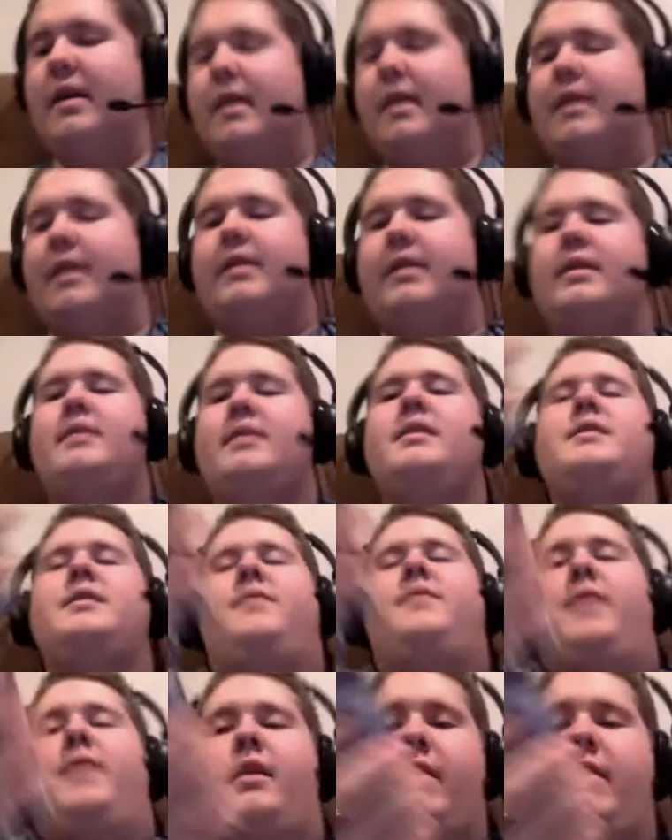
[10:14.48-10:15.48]
This is
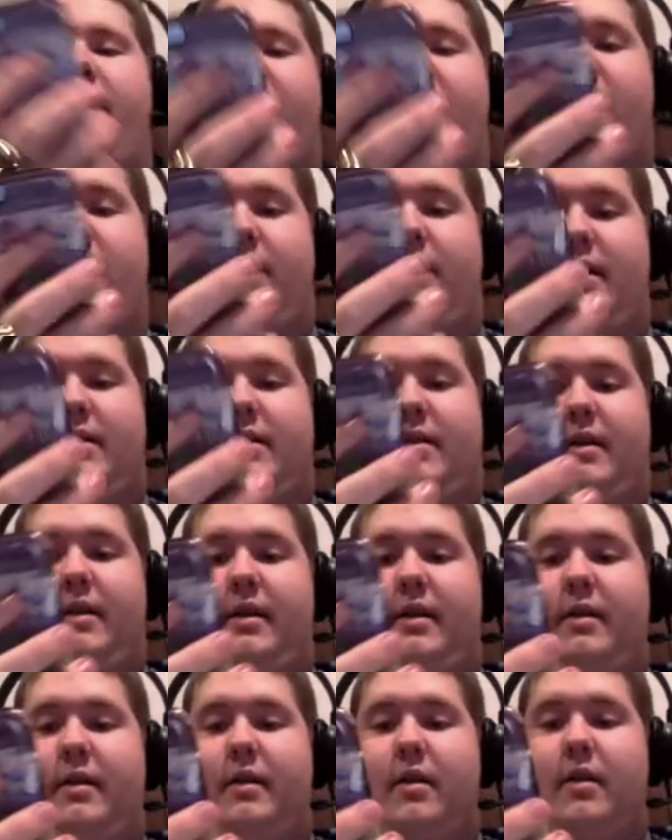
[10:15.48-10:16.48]
very interesting.
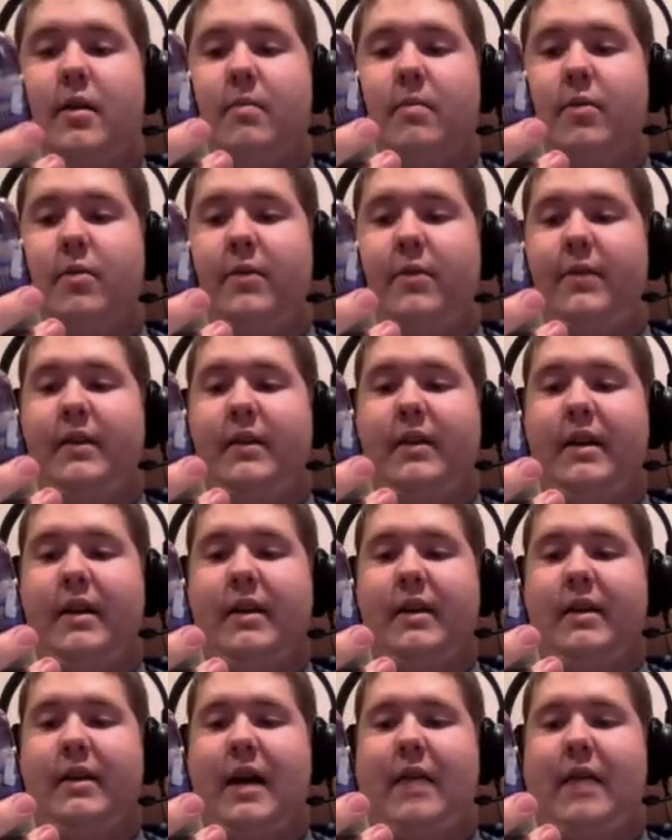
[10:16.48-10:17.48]
Perfectly
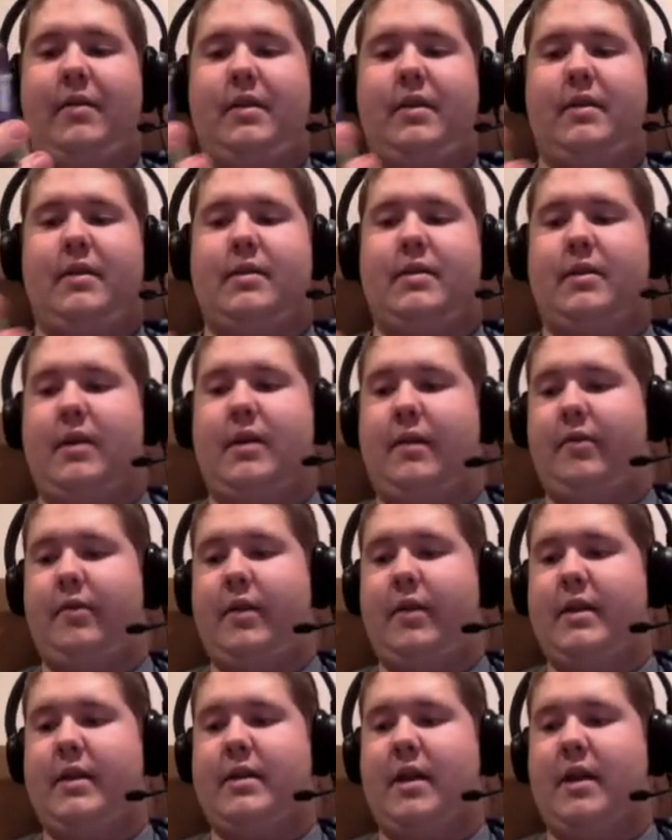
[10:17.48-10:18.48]
in line with the discoveries